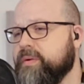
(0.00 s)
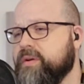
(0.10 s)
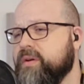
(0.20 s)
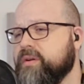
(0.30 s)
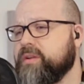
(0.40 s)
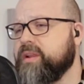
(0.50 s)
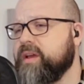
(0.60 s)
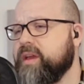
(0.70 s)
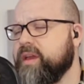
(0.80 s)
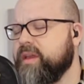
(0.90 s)

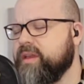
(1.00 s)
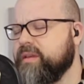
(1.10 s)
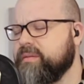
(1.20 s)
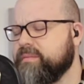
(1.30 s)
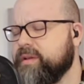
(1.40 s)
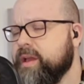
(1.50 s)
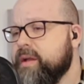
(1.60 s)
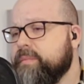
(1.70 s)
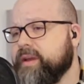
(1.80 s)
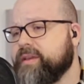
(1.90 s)
proclaim,
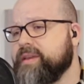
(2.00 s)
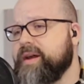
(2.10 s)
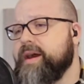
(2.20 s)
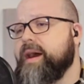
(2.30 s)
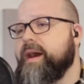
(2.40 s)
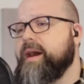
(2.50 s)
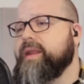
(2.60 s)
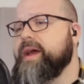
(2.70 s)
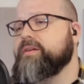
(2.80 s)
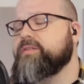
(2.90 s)
My God,
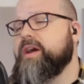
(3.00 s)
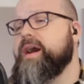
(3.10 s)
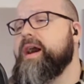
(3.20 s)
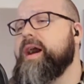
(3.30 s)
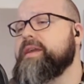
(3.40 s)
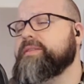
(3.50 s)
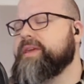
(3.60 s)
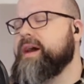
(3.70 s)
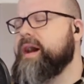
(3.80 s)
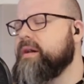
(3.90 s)
how great
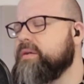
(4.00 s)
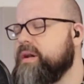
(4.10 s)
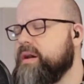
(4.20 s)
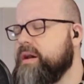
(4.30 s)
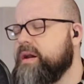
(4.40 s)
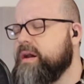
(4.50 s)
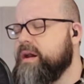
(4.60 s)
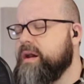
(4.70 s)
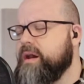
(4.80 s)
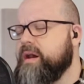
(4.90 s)
thou
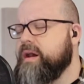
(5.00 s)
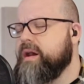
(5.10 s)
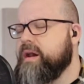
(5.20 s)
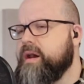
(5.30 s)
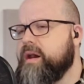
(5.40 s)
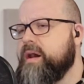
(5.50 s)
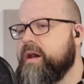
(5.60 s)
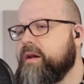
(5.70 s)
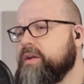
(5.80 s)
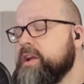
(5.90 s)

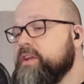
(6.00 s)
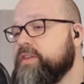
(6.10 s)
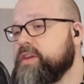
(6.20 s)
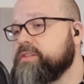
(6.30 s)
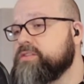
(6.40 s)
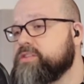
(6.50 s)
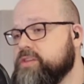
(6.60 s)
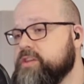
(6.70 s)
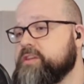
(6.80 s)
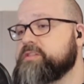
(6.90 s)
art. Then
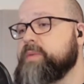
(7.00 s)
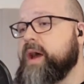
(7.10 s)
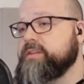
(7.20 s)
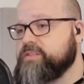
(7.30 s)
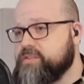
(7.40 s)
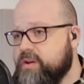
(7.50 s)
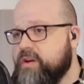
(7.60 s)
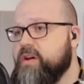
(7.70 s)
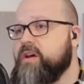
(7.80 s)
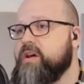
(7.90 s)
sings my
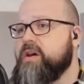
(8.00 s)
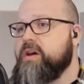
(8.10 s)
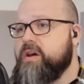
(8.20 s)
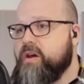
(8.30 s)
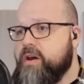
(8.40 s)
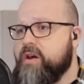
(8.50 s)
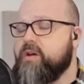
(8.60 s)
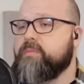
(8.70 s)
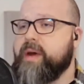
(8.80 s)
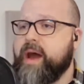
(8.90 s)

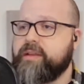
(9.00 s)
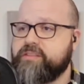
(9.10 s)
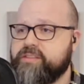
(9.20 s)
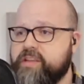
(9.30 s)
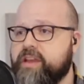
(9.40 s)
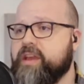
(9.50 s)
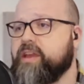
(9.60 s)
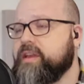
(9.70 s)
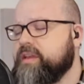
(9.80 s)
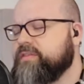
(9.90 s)
soul, my
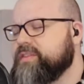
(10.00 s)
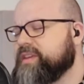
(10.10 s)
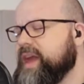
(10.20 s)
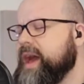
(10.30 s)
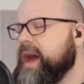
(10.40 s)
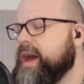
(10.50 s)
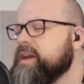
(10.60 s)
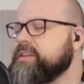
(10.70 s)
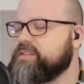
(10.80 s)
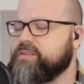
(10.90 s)
Savior God,
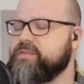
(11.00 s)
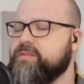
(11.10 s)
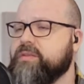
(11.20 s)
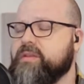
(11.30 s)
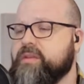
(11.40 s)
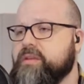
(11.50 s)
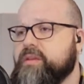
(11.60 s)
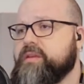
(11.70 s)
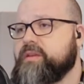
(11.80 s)
to thee.